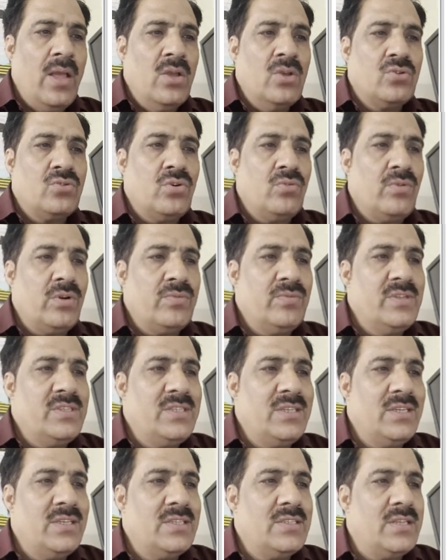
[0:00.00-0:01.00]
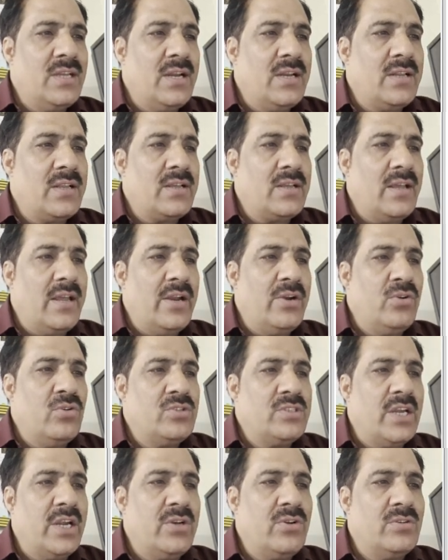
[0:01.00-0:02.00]
So what we see is that
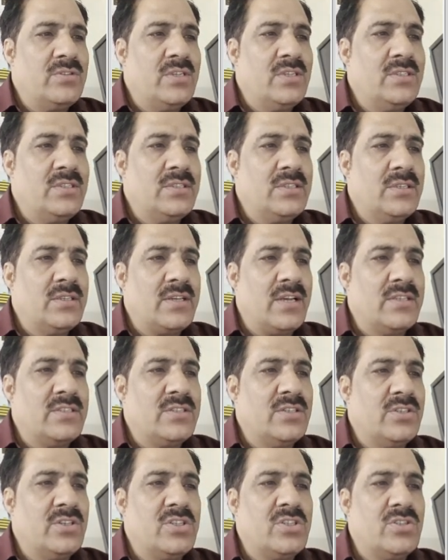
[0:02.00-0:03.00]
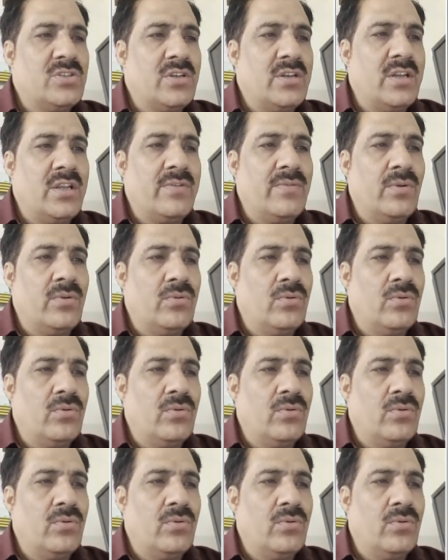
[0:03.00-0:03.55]
endocytosis, concentrations are equal.